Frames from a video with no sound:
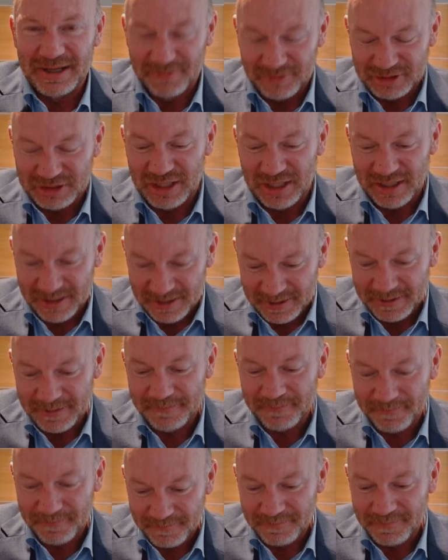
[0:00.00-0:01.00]
it was
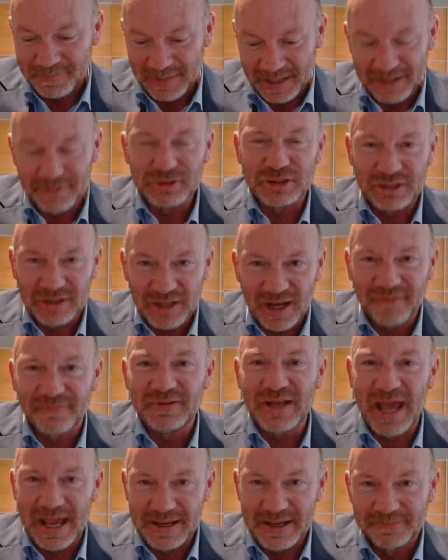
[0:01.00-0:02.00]
a tough
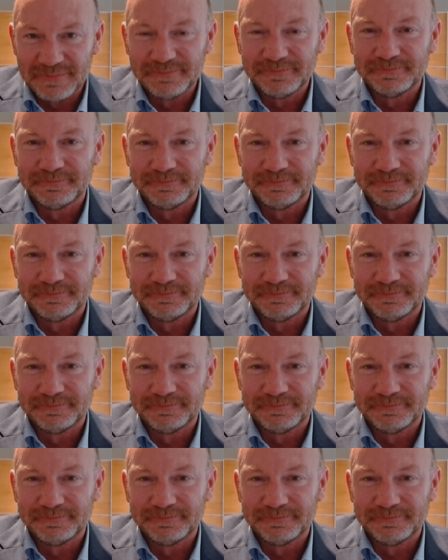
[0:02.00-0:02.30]
day.